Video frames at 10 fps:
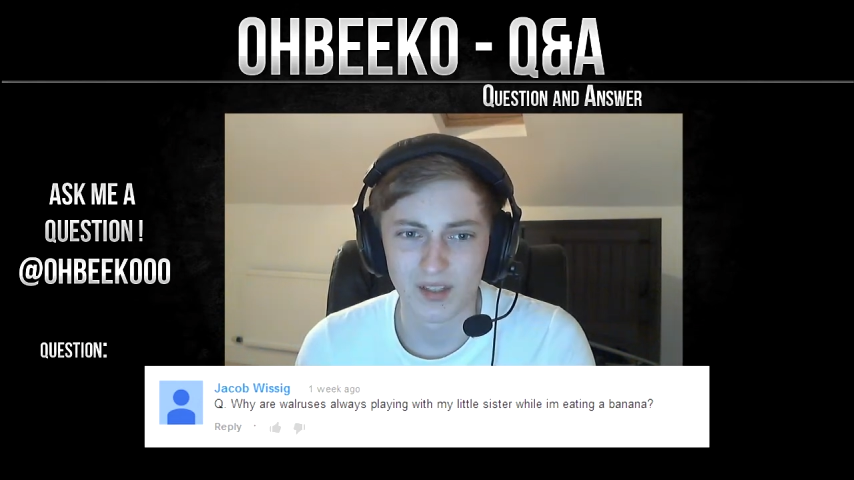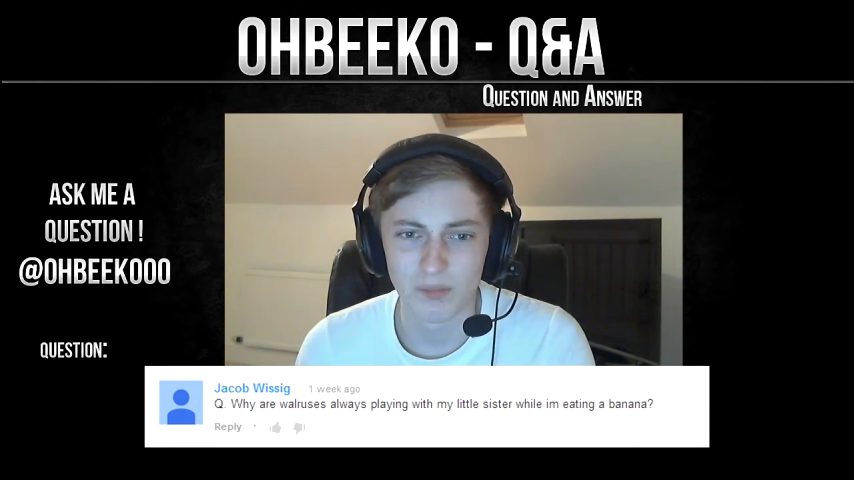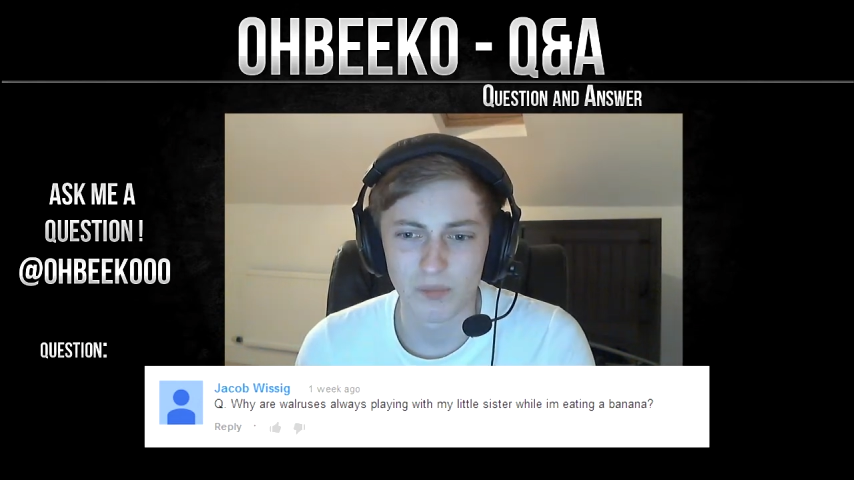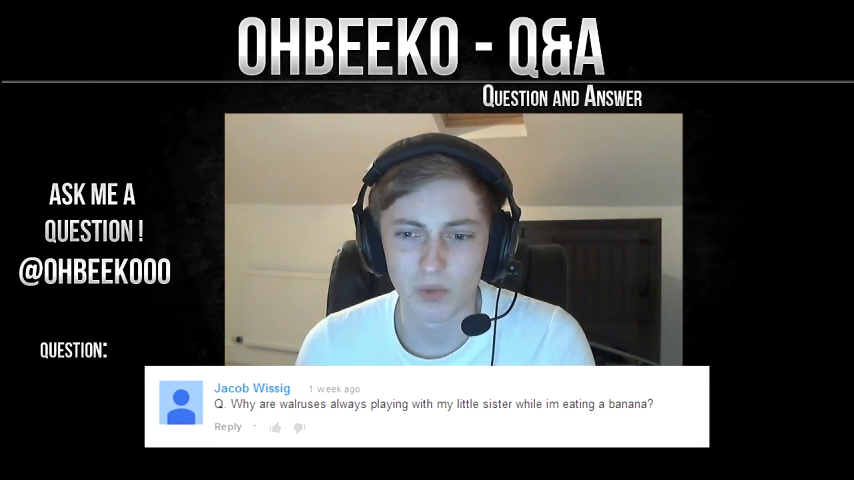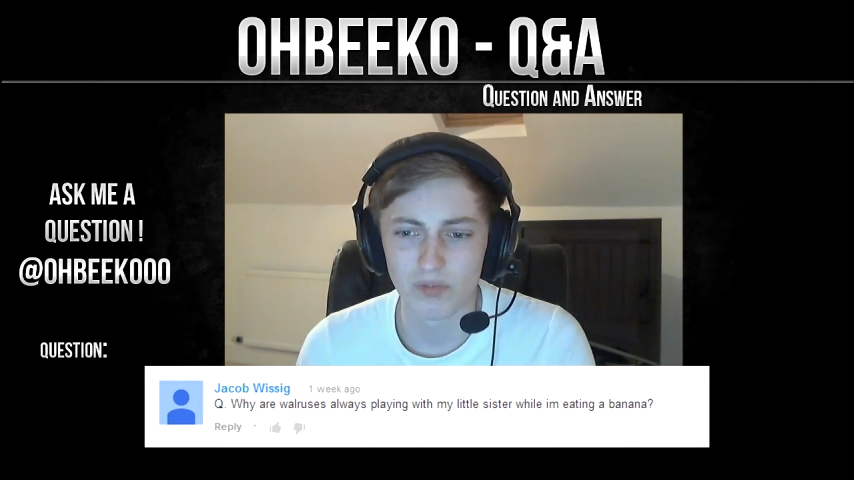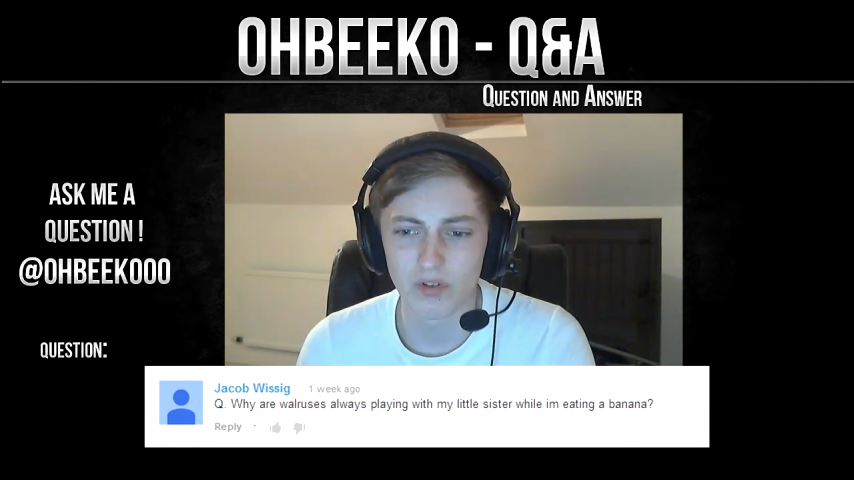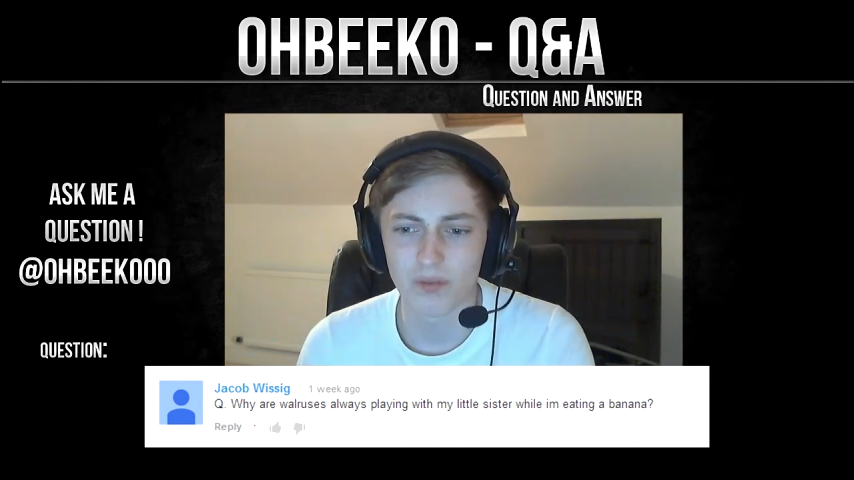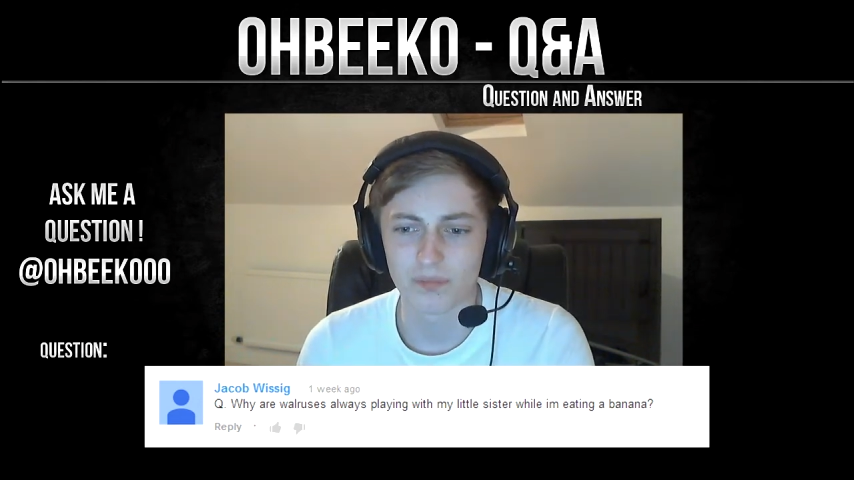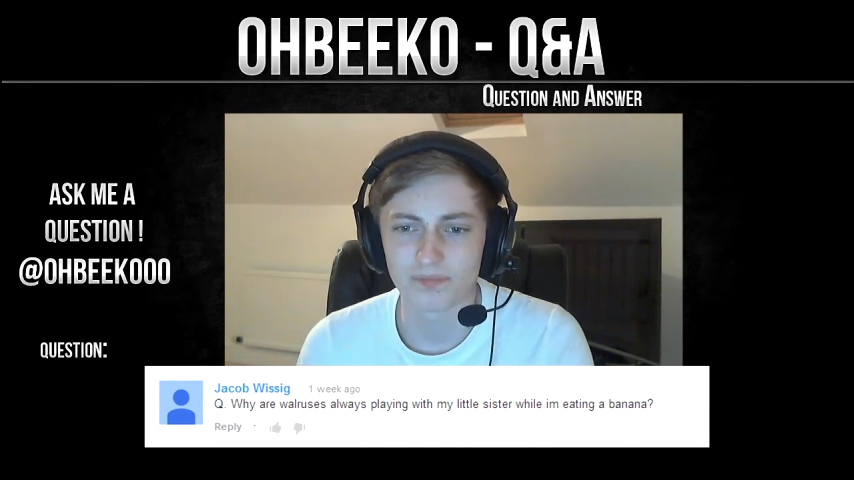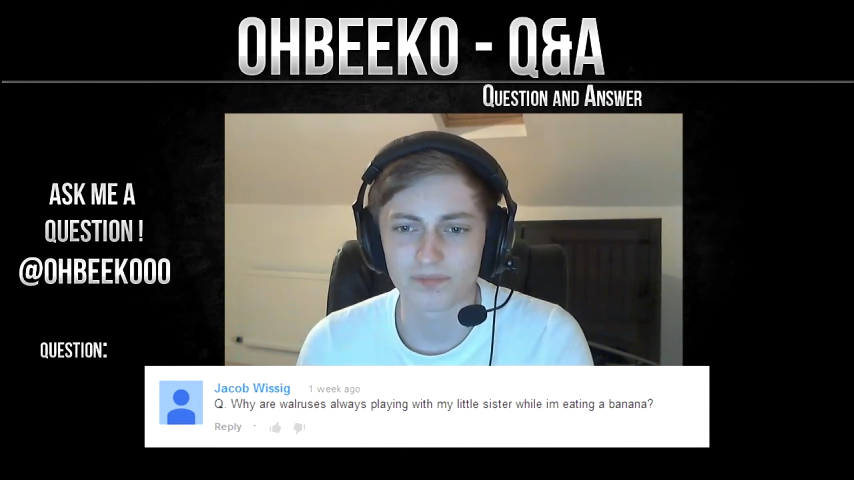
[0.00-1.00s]
Moving
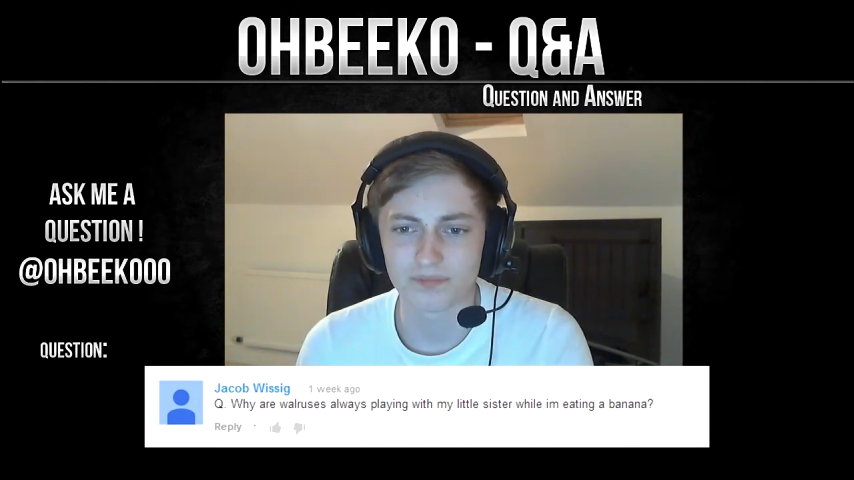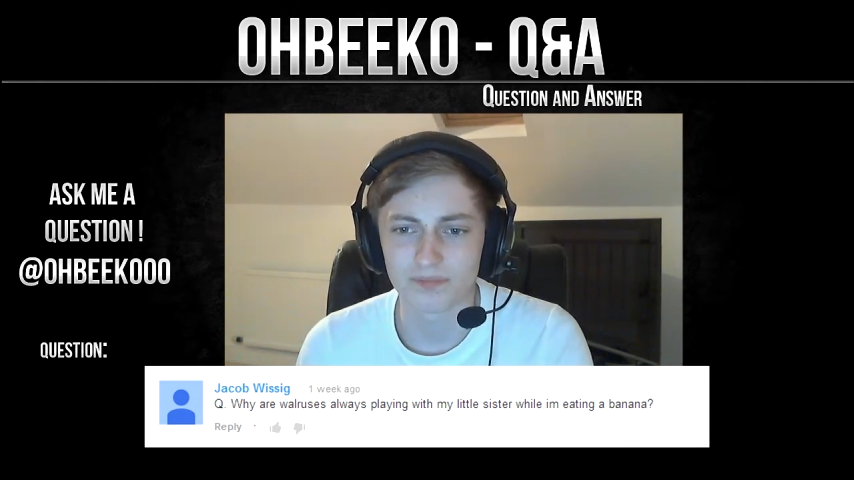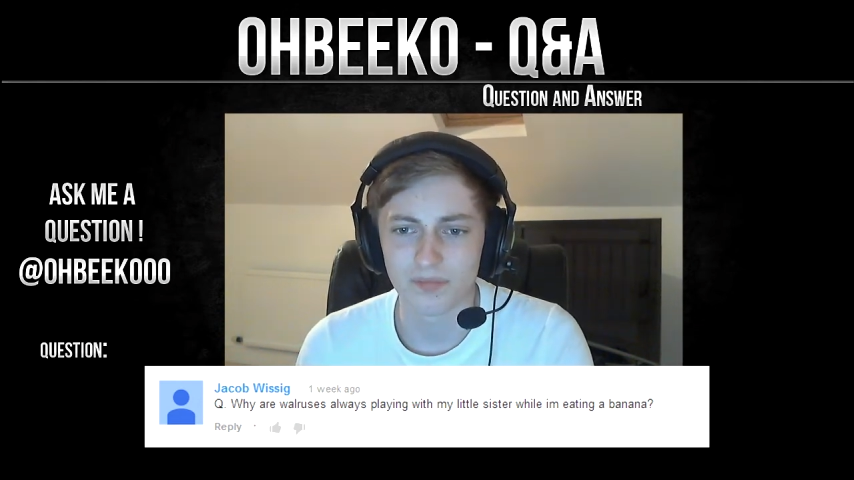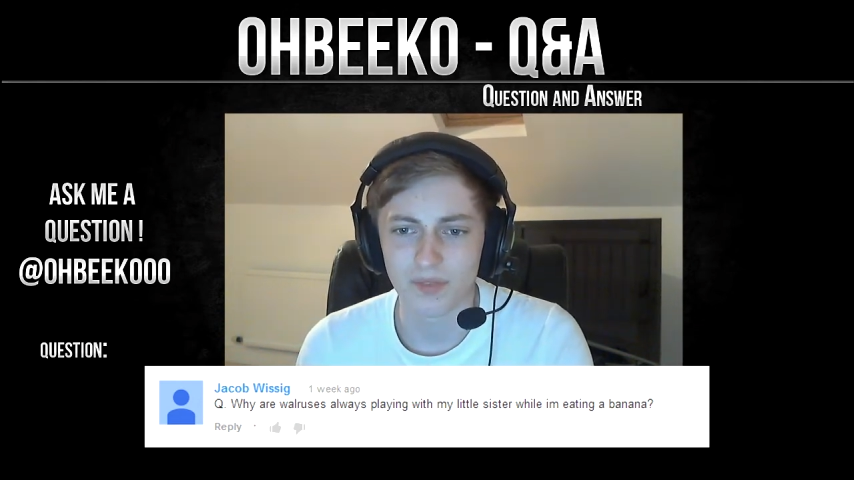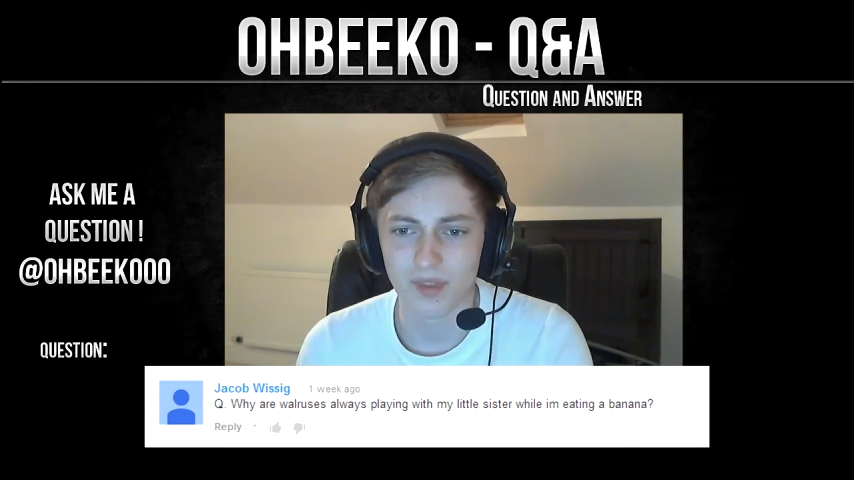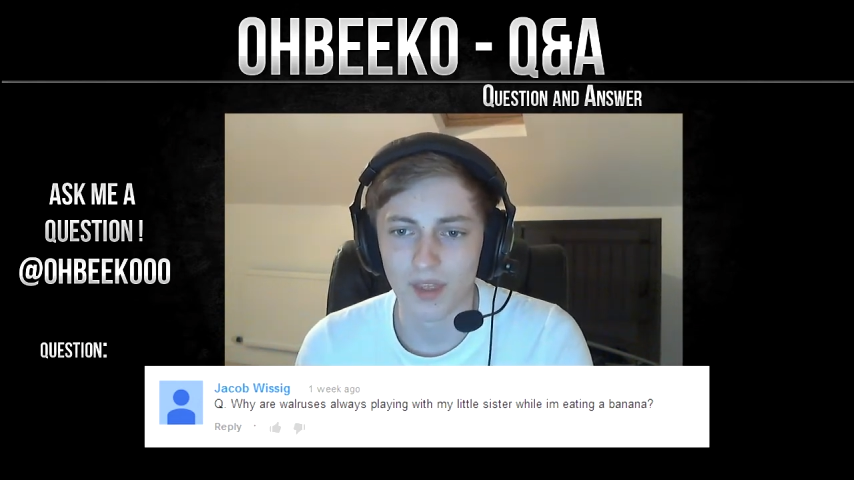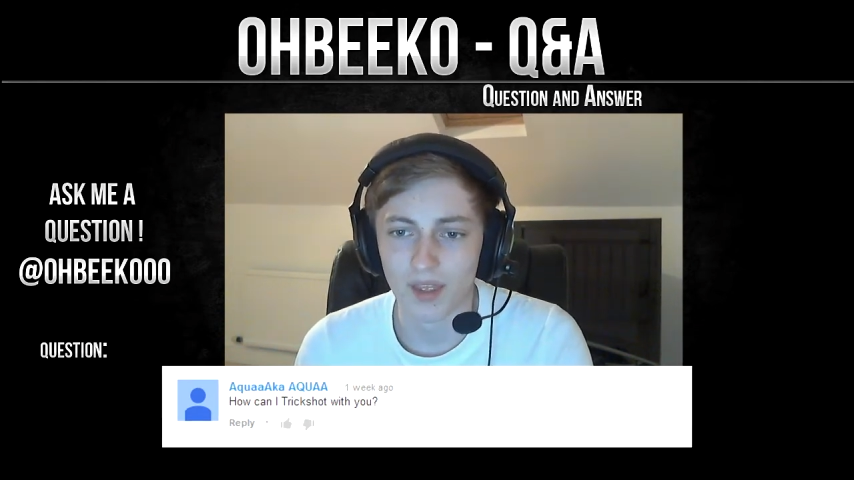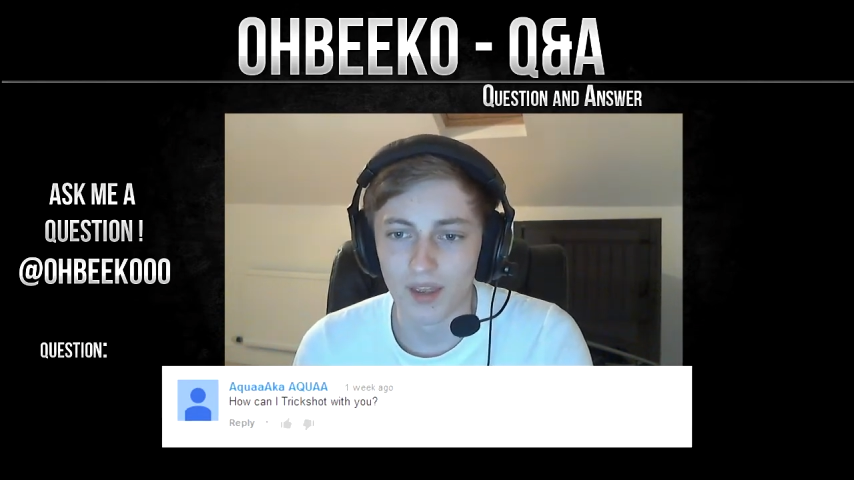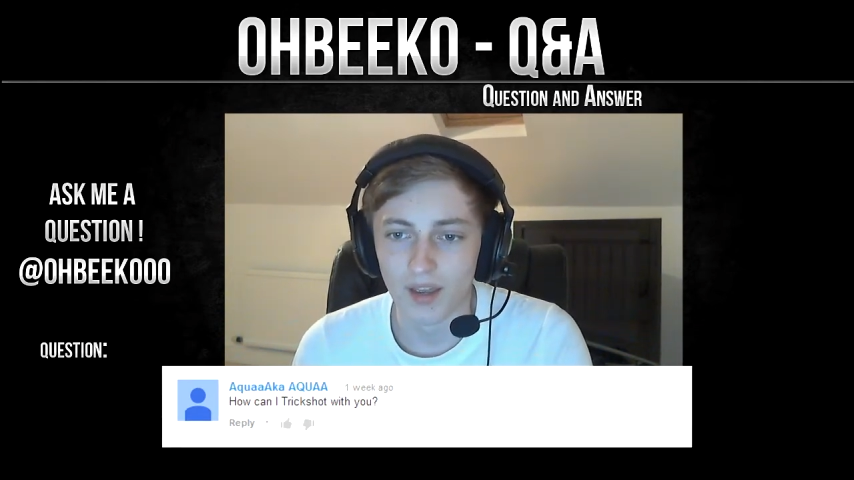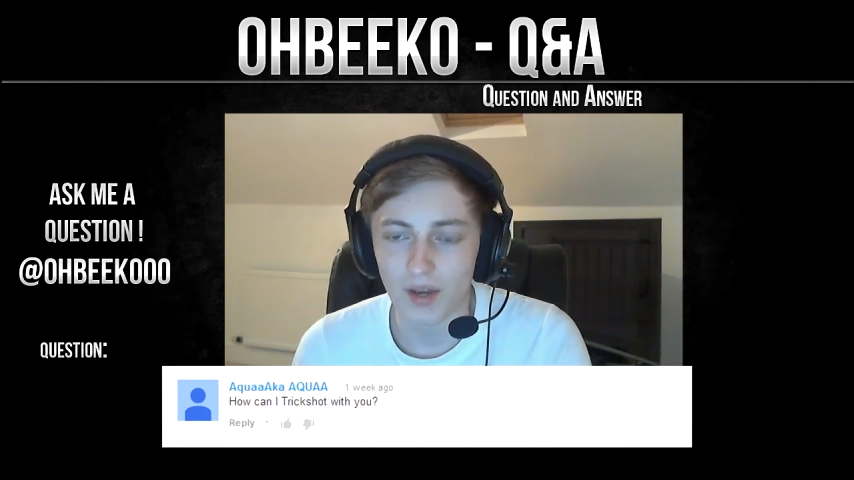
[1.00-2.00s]
on.
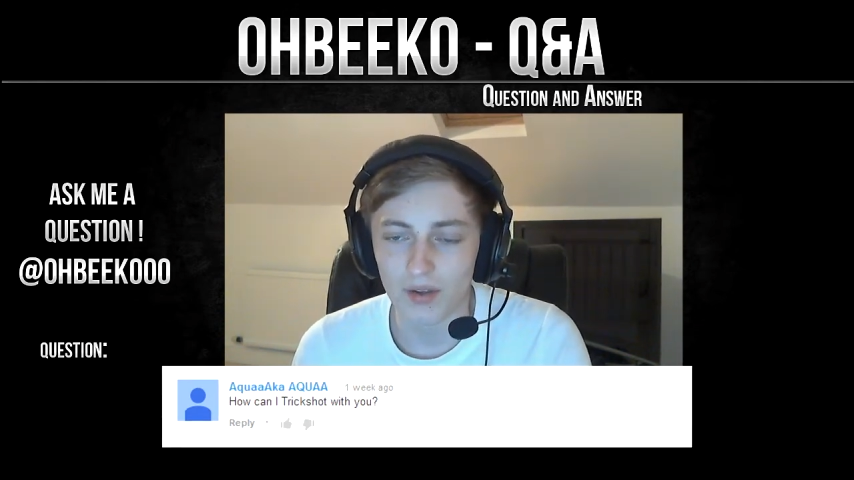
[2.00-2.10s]
How